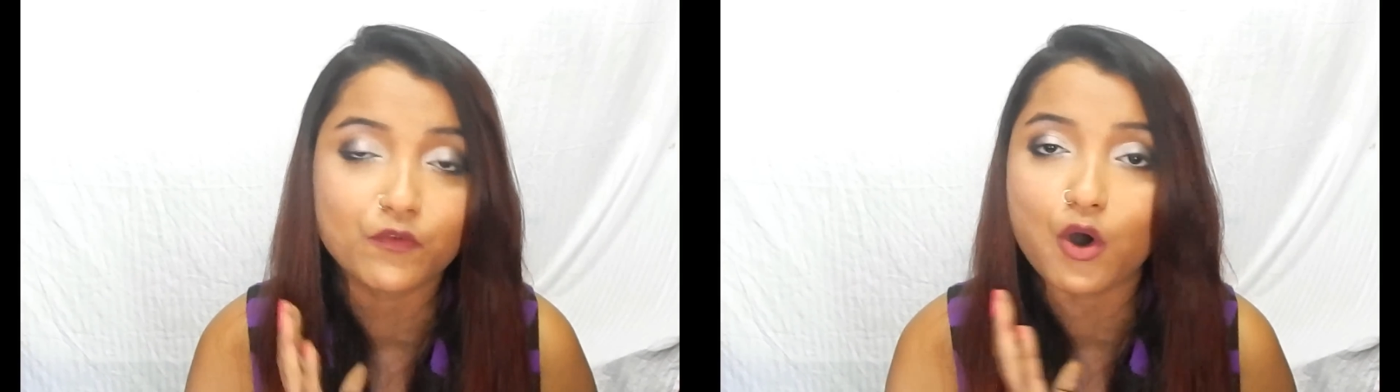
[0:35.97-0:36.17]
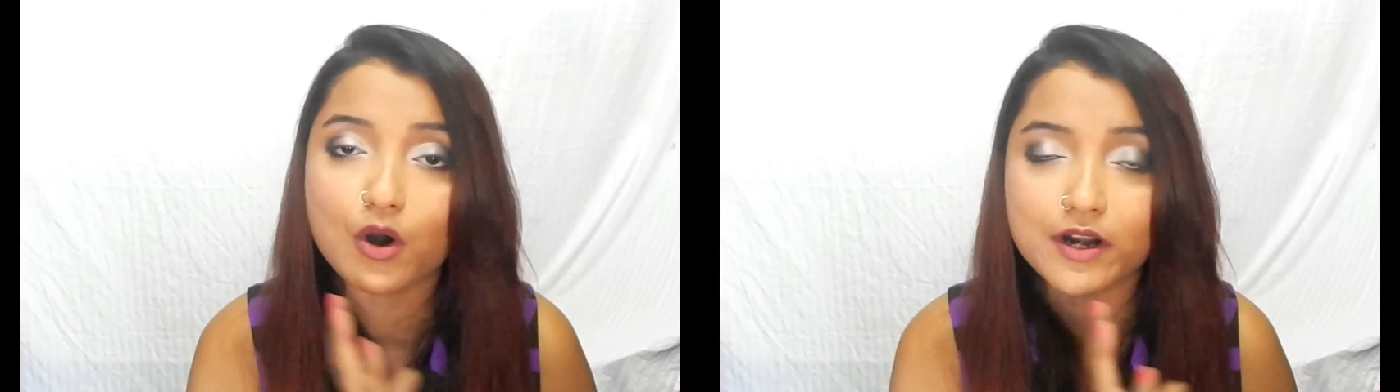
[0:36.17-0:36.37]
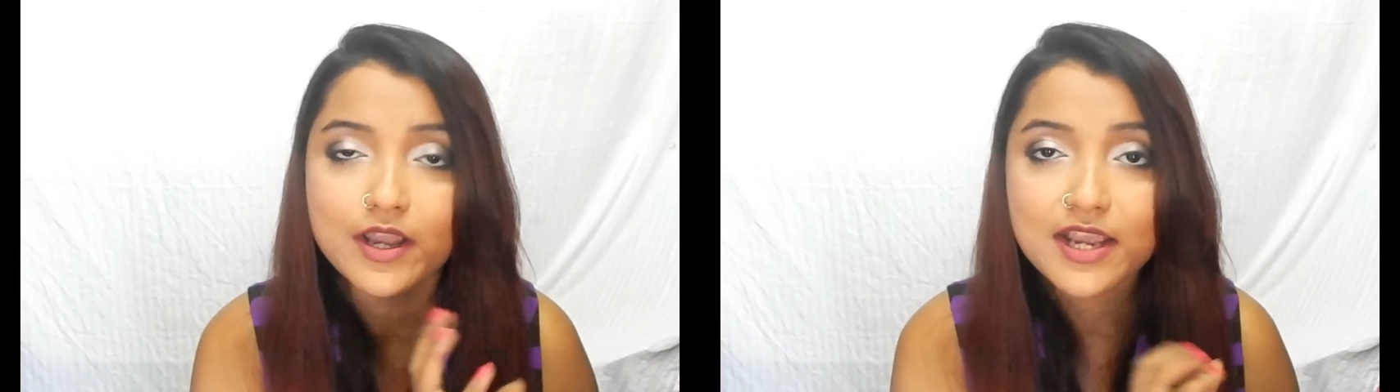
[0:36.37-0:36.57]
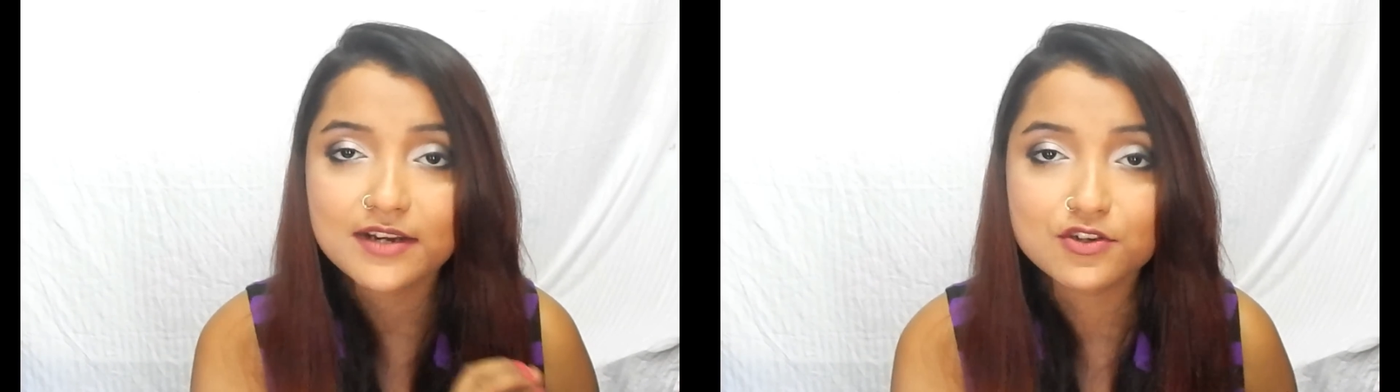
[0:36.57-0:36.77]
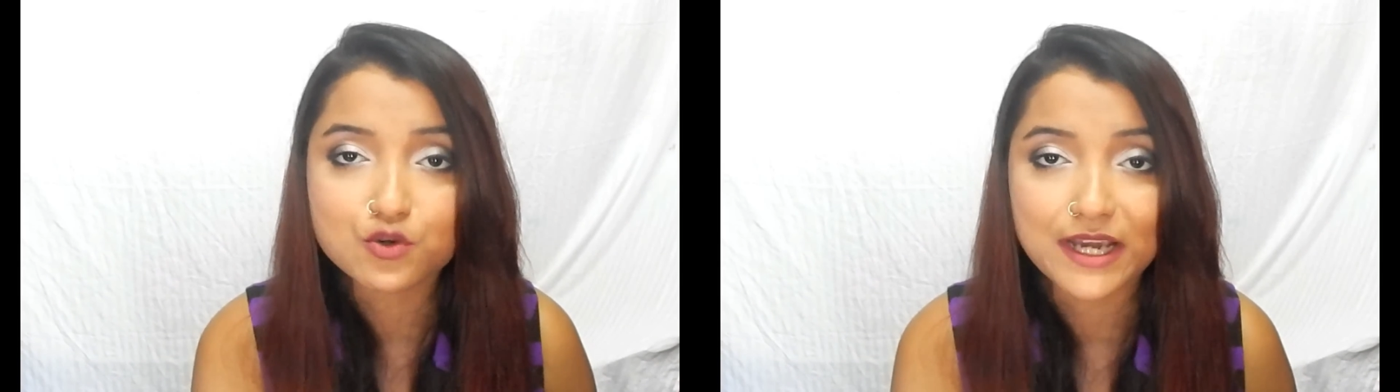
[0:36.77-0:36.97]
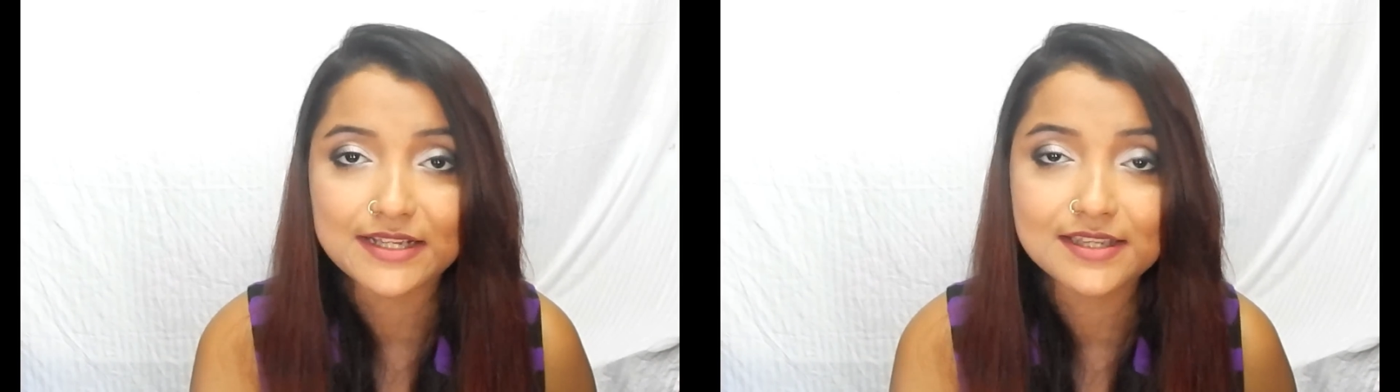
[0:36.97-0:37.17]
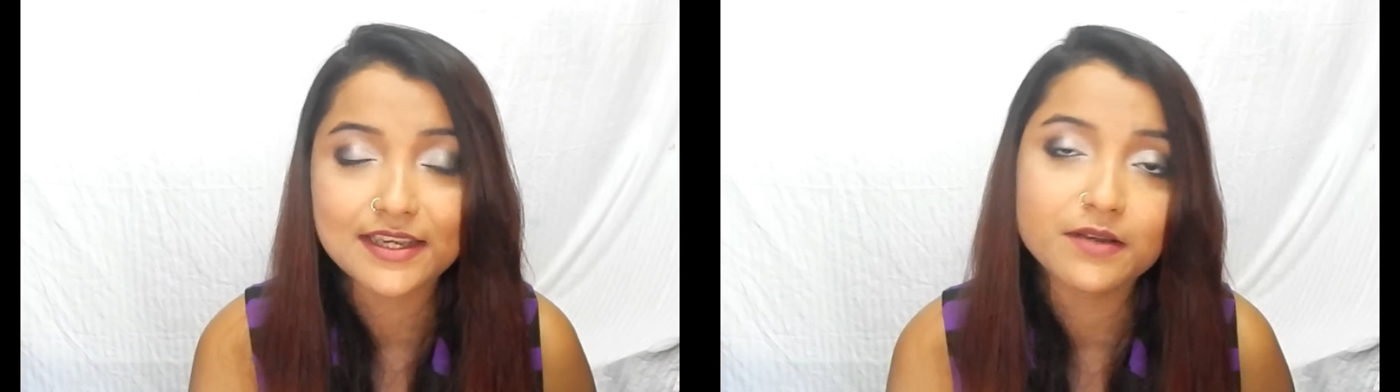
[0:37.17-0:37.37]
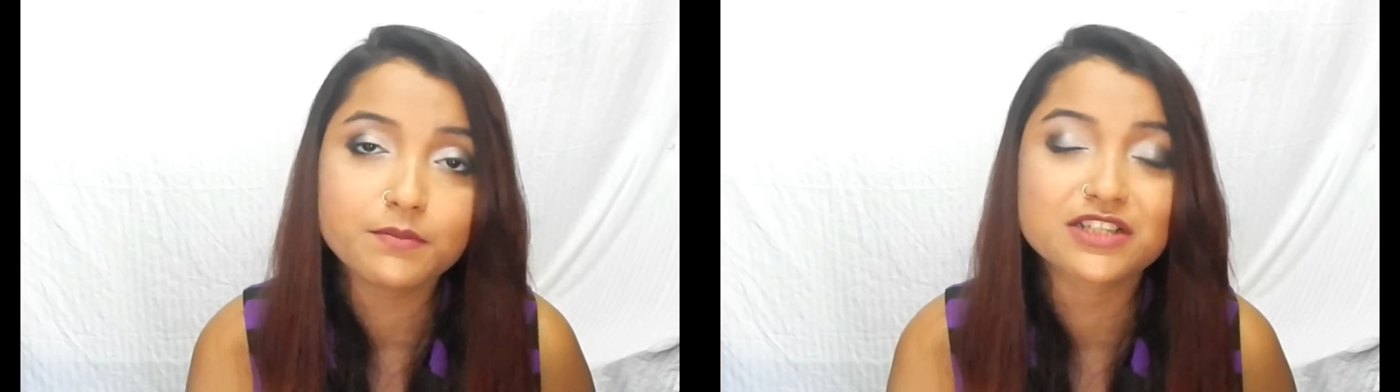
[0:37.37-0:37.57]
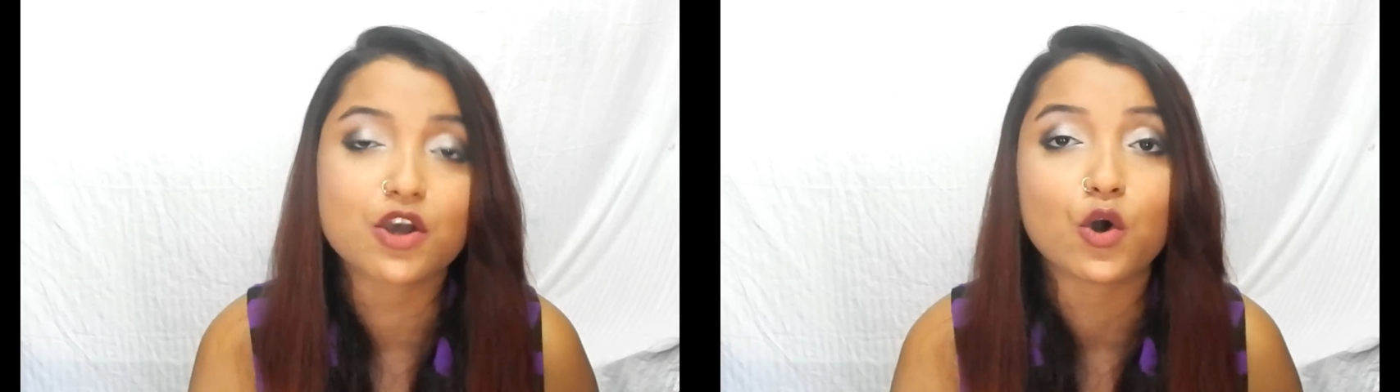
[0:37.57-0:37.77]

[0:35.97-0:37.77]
for dry skin but